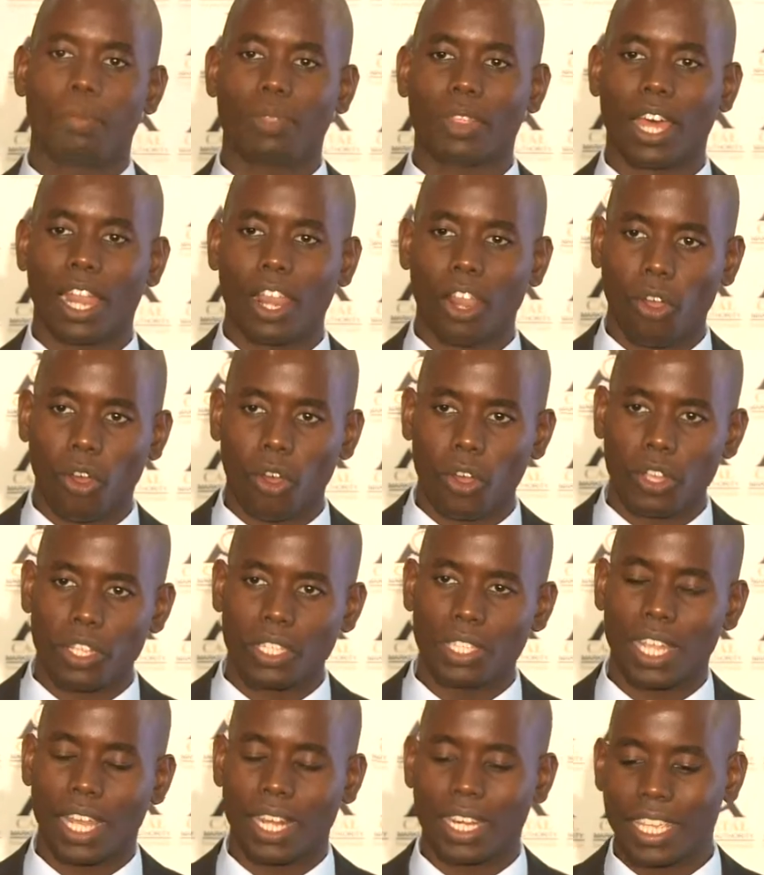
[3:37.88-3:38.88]
the
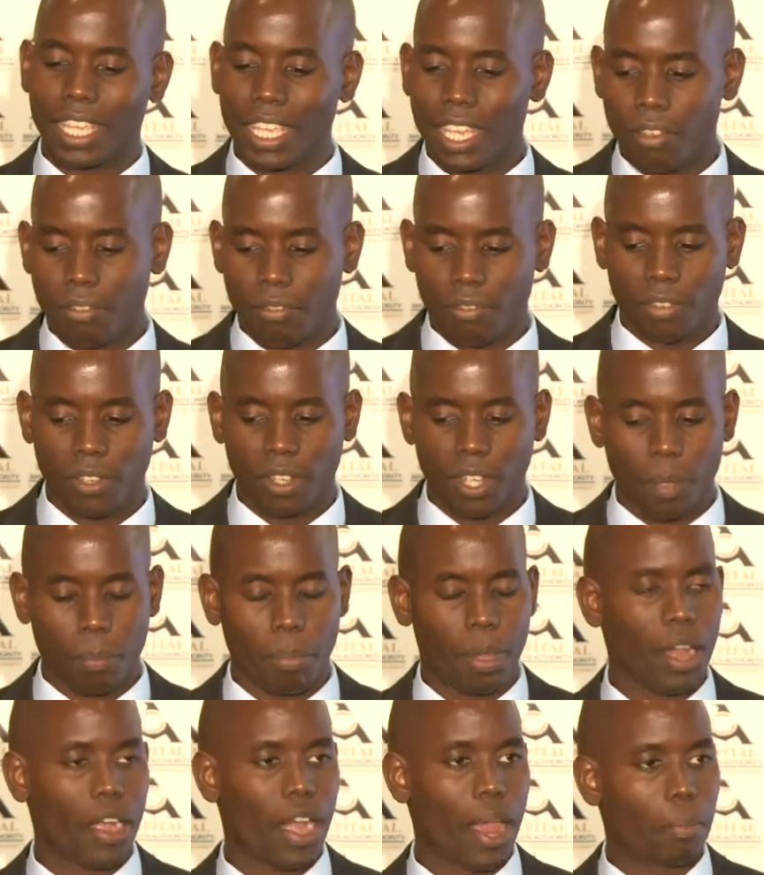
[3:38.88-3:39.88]
laws that give
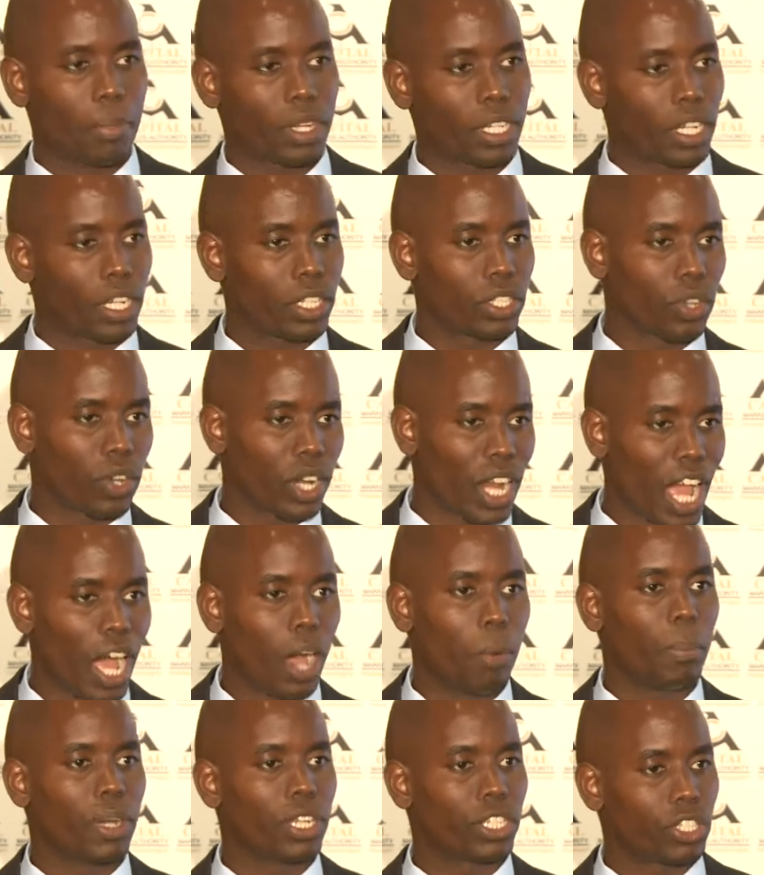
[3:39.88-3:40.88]
parameters on
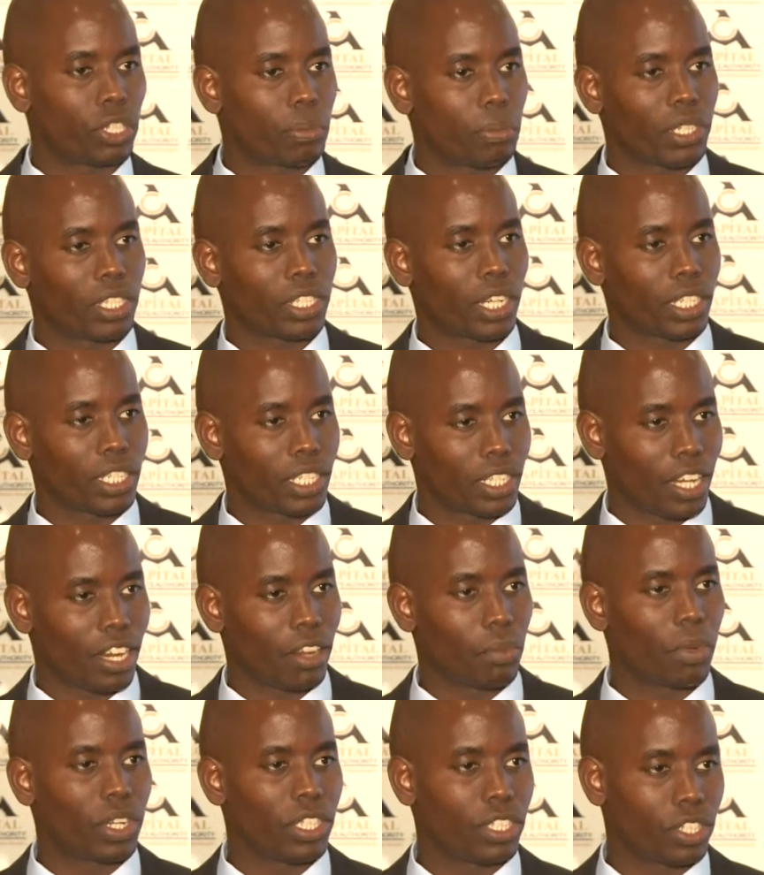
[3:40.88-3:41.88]
how much should be charged in
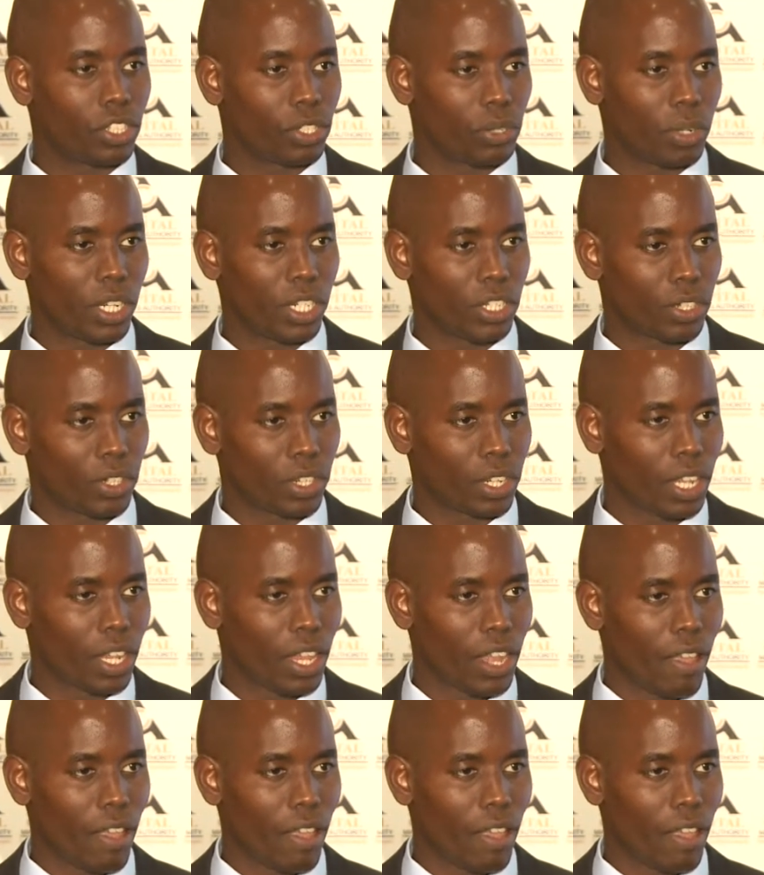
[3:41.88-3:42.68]
any one situation,